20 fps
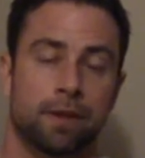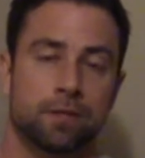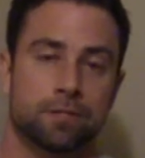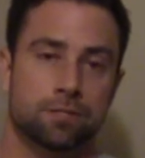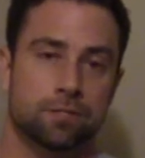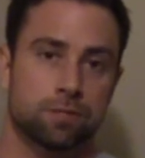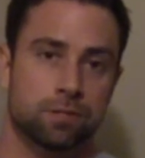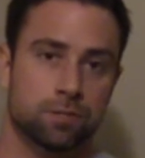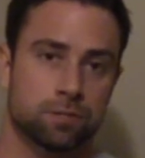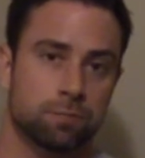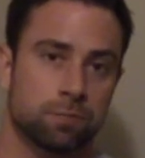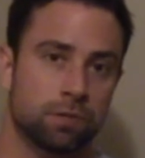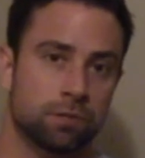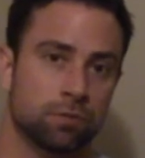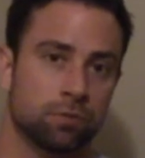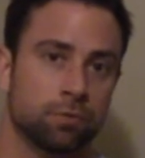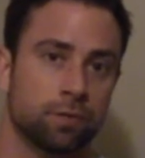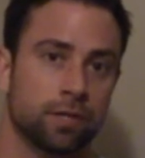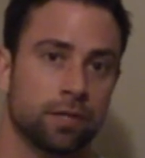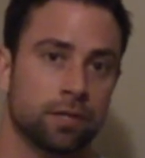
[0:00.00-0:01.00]
So this
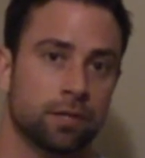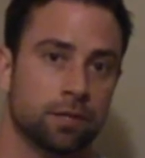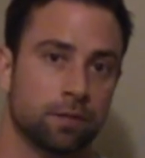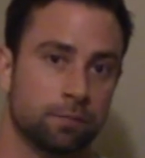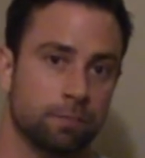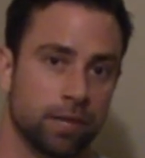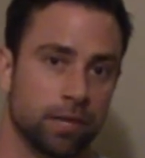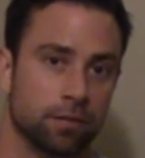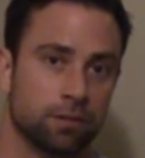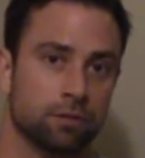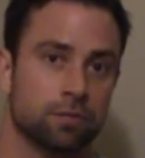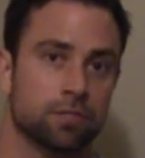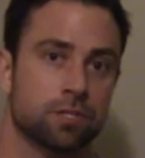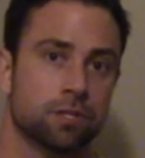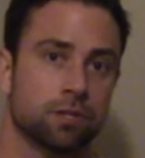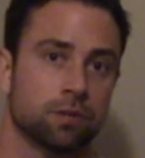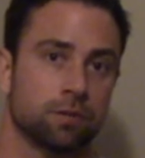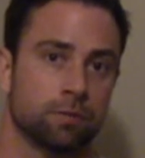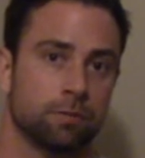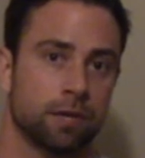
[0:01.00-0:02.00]
middle week, you might lose a
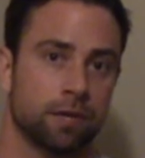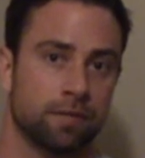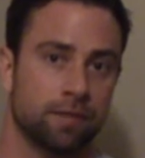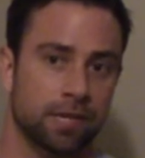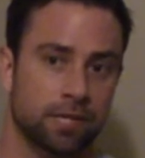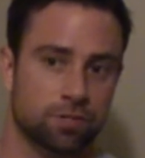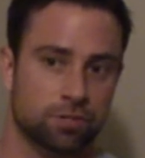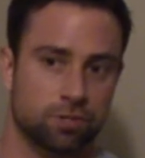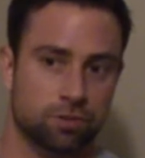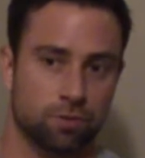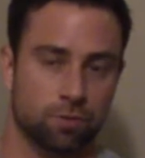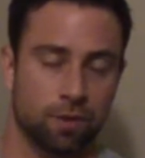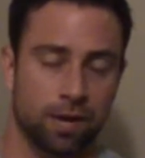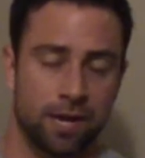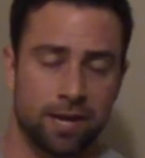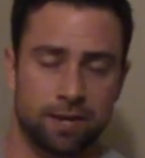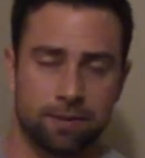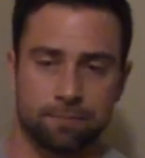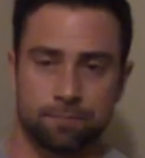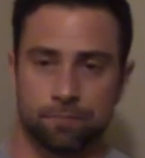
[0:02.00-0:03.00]
little bit of extra
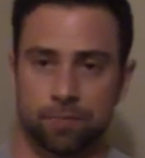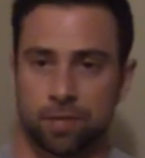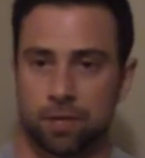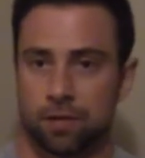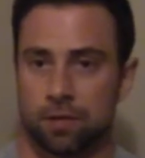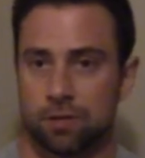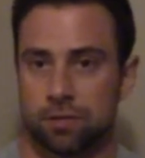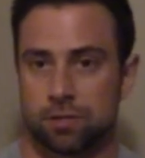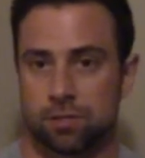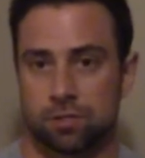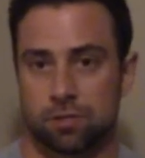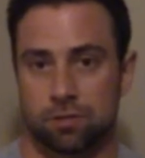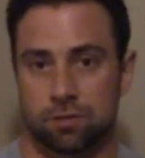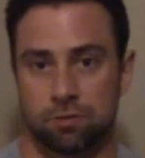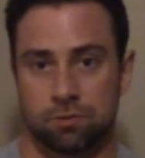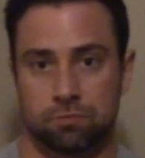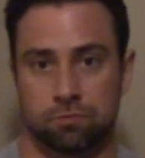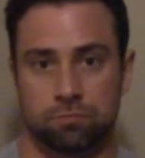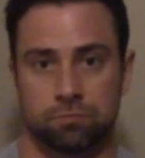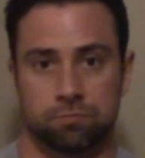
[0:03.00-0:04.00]
weight.
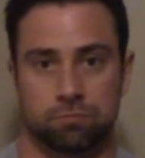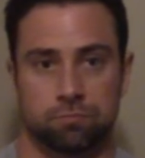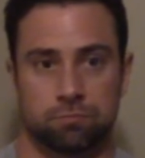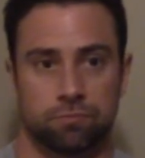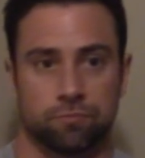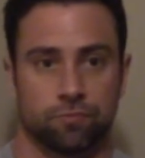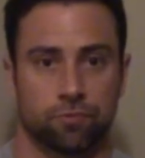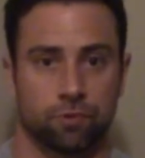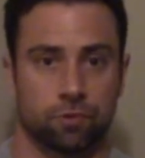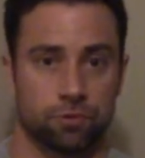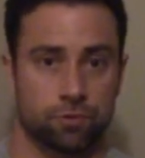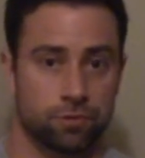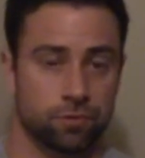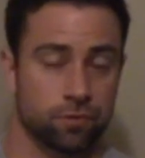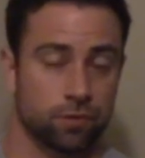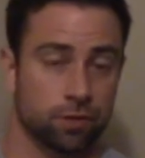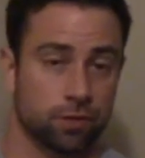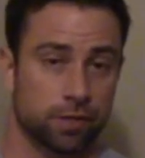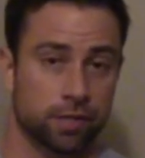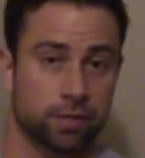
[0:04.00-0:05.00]
So for those of
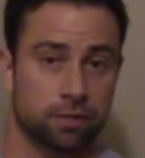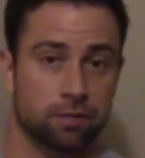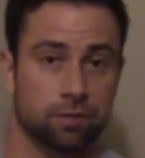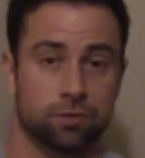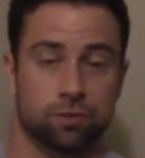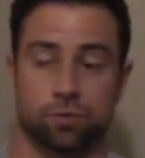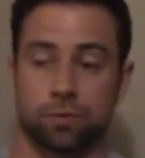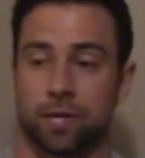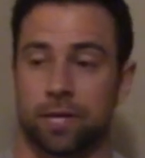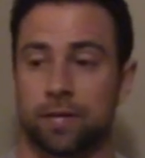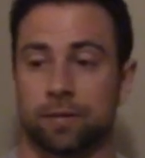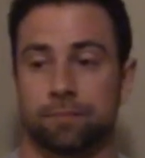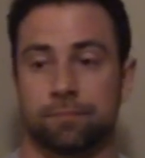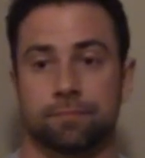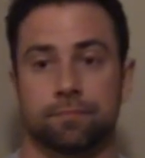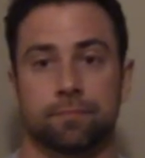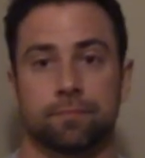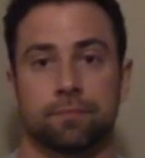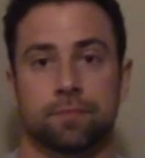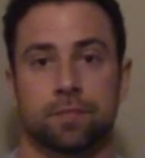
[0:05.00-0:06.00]
you looking to lose weight,
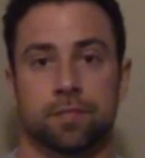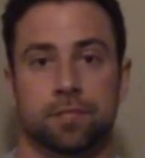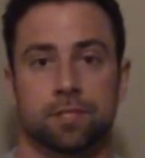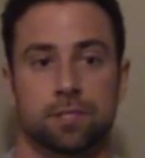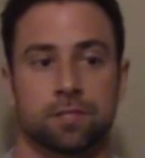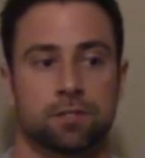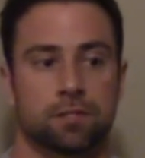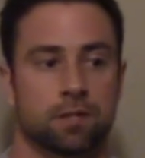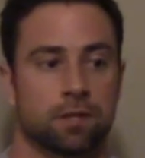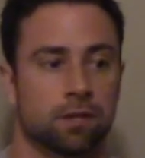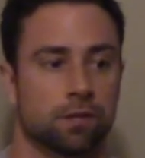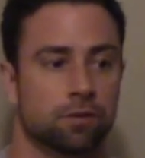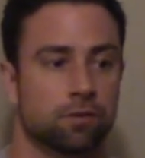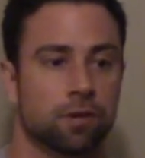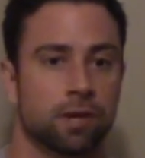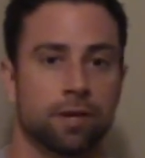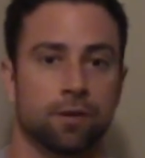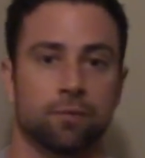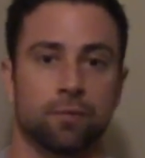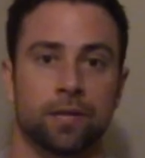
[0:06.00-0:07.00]
this is a
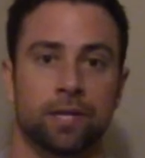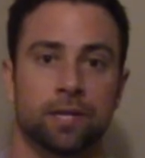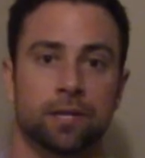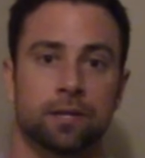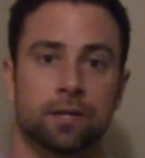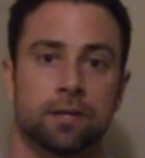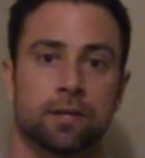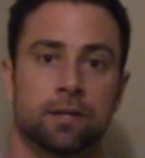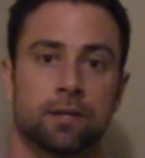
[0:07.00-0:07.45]
great week.